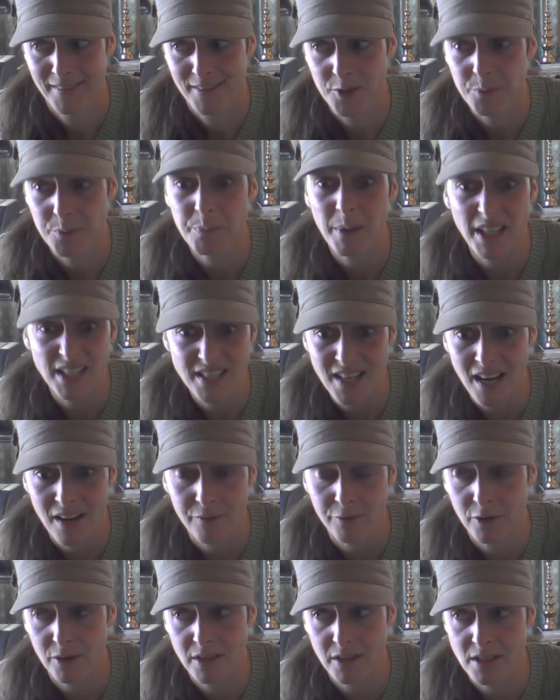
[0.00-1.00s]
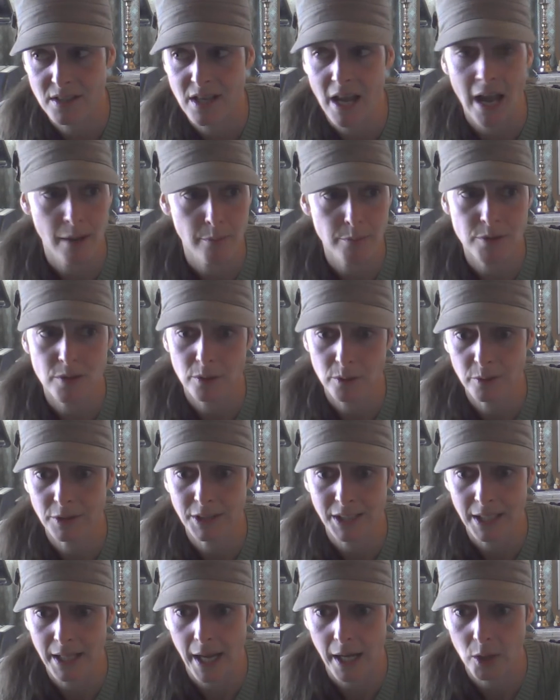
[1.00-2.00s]
Your best effort is
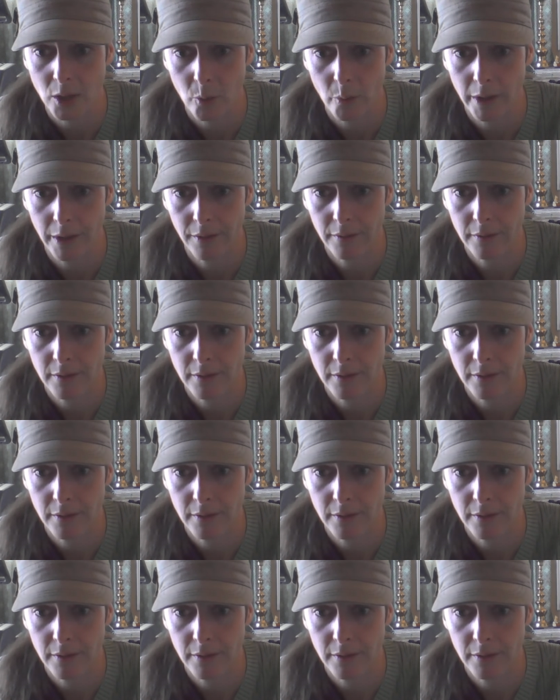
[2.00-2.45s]
absolutely inadequate.